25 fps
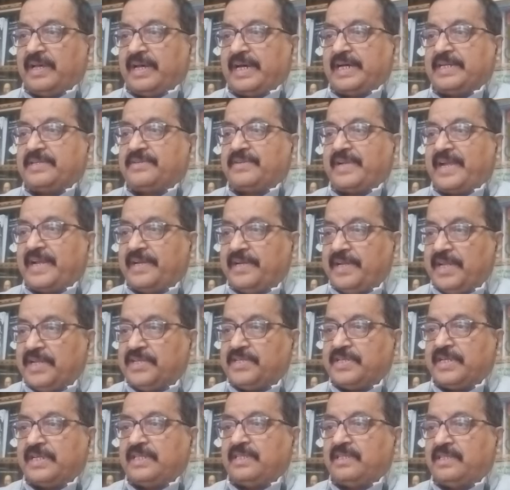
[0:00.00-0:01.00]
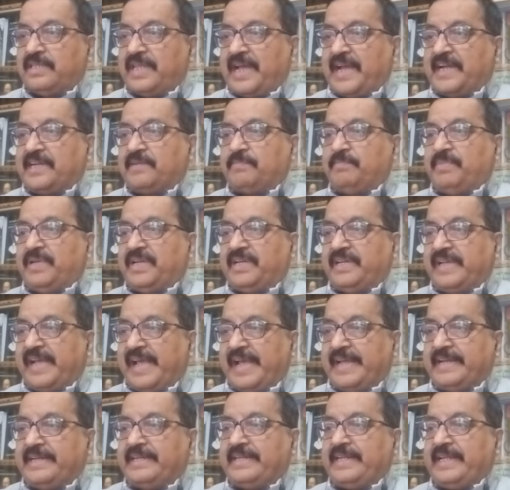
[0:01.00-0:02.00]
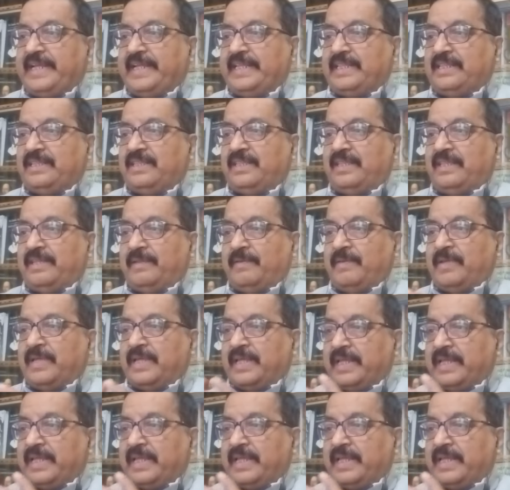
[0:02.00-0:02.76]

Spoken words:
a tradition that began in